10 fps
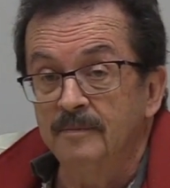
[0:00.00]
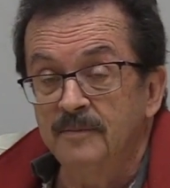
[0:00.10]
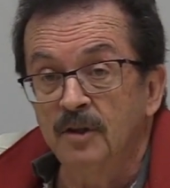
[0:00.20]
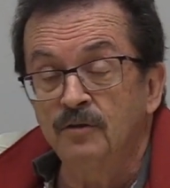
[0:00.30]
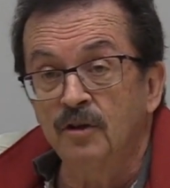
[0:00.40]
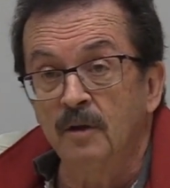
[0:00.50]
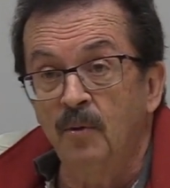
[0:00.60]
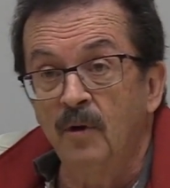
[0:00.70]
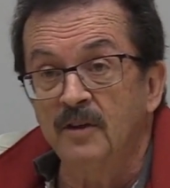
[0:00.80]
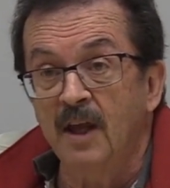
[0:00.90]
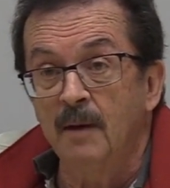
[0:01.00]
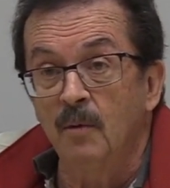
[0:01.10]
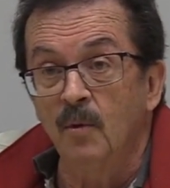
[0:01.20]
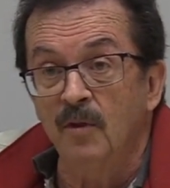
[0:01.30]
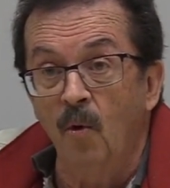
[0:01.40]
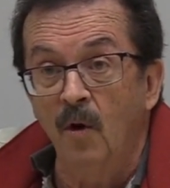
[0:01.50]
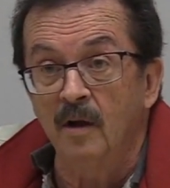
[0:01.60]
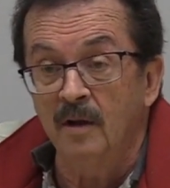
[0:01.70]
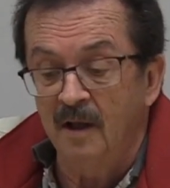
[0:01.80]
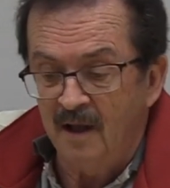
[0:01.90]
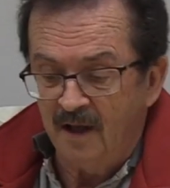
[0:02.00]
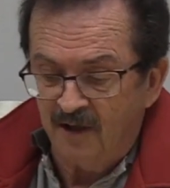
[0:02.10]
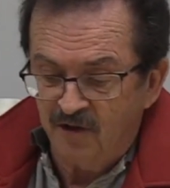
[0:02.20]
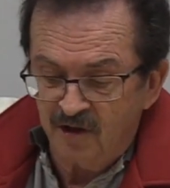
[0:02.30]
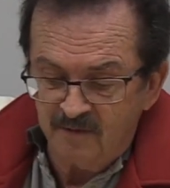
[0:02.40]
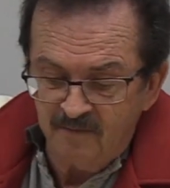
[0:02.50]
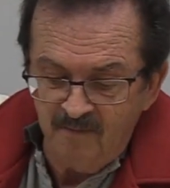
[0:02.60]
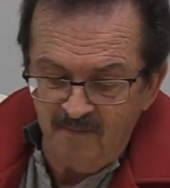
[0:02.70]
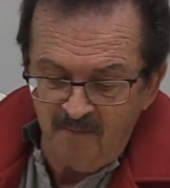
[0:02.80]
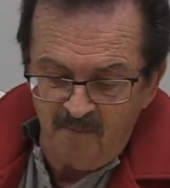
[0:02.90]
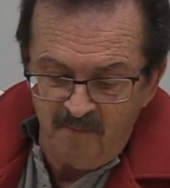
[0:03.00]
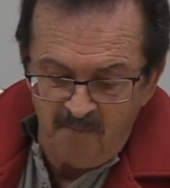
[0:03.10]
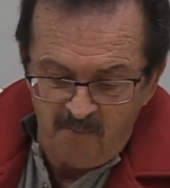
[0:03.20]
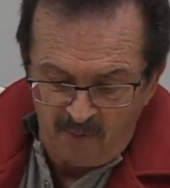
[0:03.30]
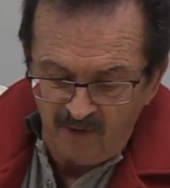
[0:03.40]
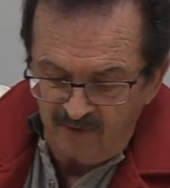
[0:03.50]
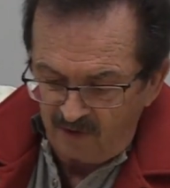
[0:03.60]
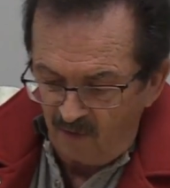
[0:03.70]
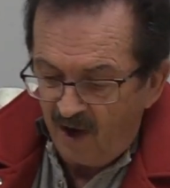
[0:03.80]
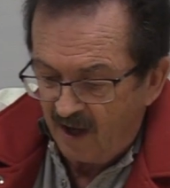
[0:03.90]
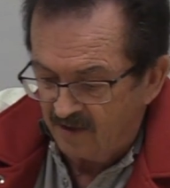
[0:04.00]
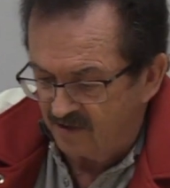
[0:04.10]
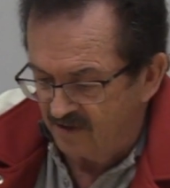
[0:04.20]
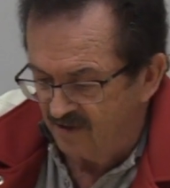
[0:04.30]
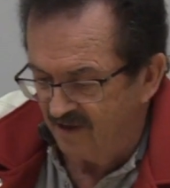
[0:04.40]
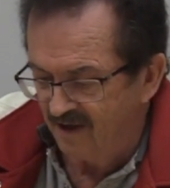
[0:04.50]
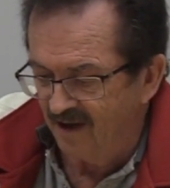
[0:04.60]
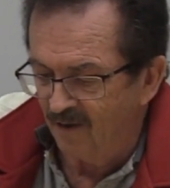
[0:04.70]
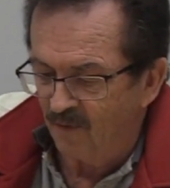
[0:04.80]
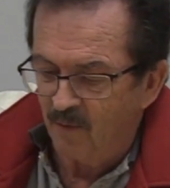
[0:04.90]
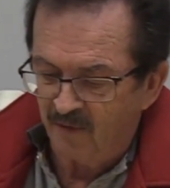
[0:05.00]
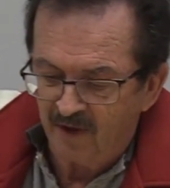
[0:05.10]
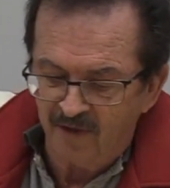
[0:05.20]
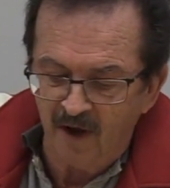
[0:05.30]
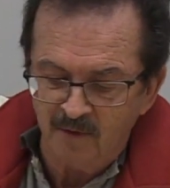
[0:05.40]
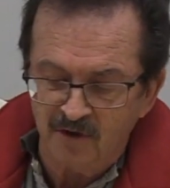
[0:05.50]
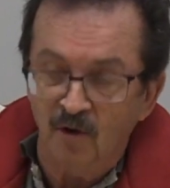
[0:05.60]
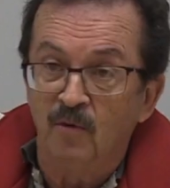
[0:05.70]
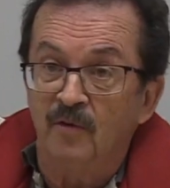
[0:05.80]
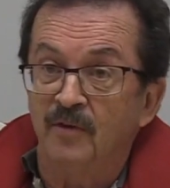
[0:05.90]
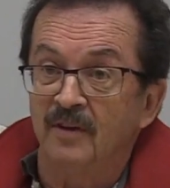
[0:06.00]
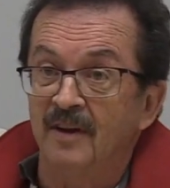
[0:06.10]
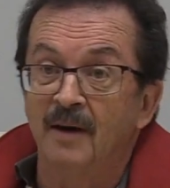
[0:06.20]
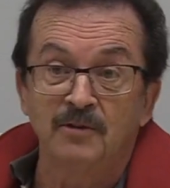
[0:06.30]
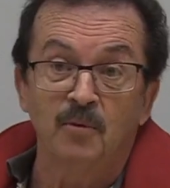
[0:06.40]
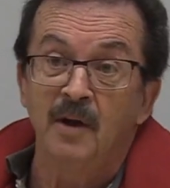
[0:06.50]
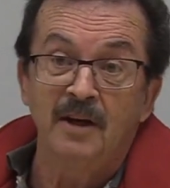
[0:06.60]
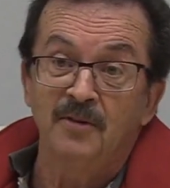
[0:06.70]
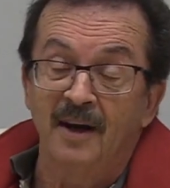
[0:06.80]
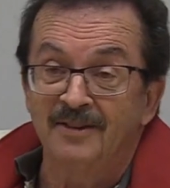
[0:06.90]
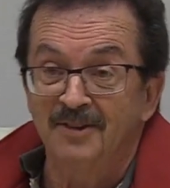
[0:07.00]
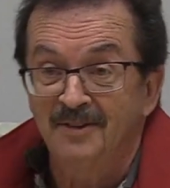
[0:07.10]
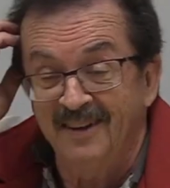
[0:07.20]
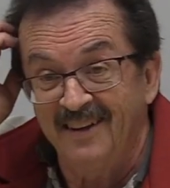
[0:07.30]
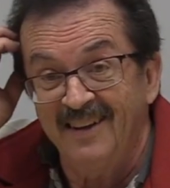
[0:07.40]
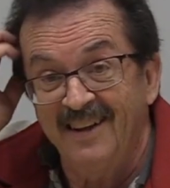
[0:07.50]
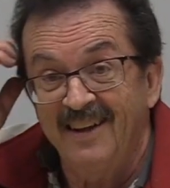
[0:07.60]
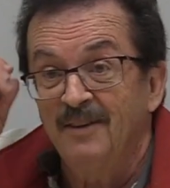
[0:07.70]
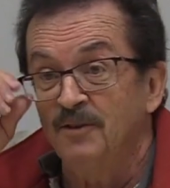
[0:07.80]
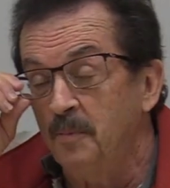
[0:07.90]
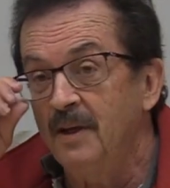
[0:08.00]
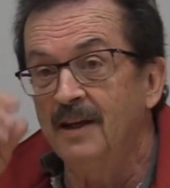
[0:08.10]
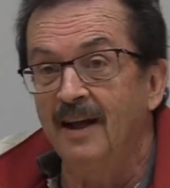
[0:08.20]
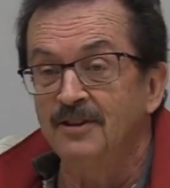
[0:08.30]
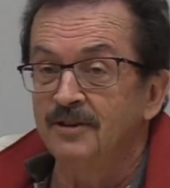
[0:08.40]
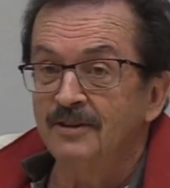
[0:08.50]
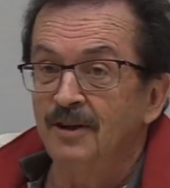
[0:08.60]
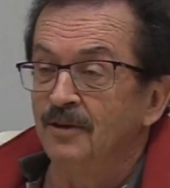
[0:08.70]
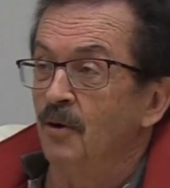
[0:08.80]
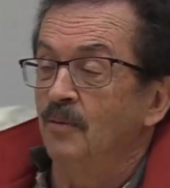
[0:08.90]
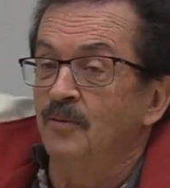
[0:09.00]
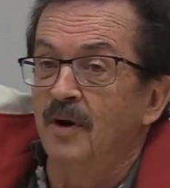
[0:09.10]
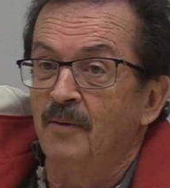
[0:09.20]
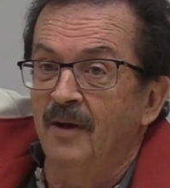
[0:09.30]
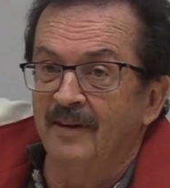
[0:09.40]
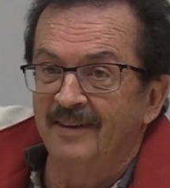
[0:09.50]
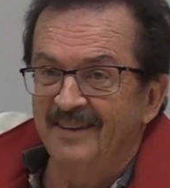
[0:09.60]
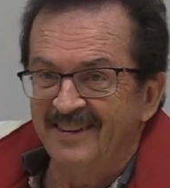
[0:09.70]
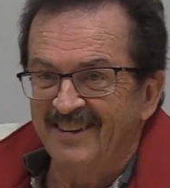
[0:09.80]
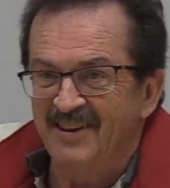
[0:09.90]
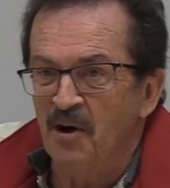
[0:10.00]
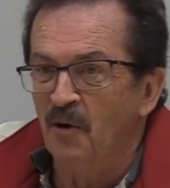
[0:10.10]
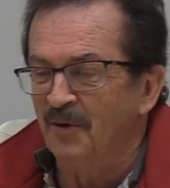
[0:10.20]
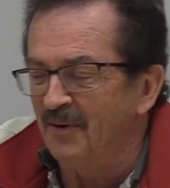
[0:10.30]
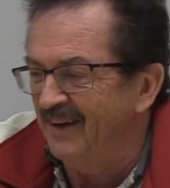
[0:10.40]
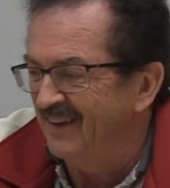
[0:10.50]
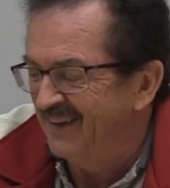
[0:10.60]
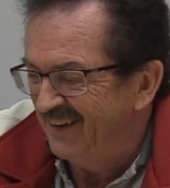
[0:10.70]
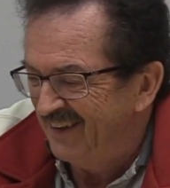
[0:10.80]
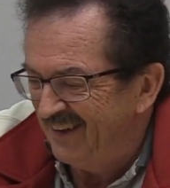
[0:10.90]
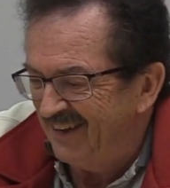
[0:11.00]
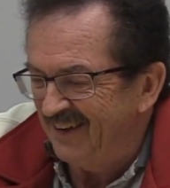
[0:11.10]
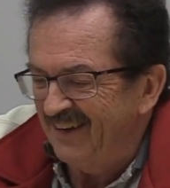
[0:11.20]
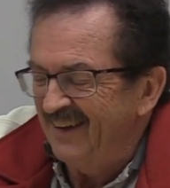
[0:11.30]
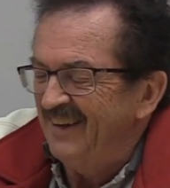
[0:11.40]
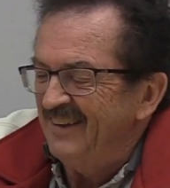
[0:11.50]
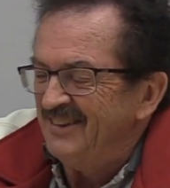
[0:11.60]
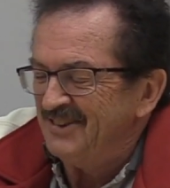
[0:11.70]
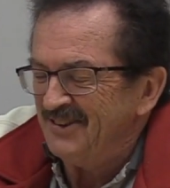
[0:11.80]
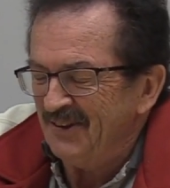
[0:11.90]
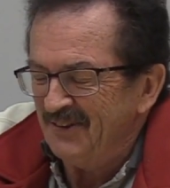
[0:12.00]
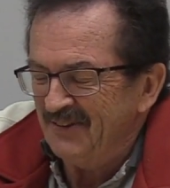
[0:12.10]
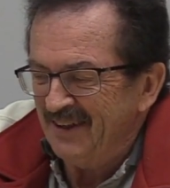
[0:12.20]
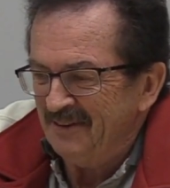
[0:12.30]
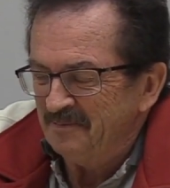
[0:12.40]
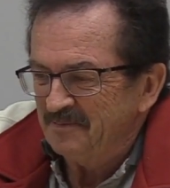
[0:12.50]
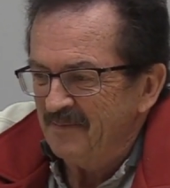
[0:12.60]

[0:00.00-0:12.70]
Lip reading: district employees came up with oil and just burnt the grass around what they thought was an oval for it. That was a running track. So PE classes, go and run around the oval, right? So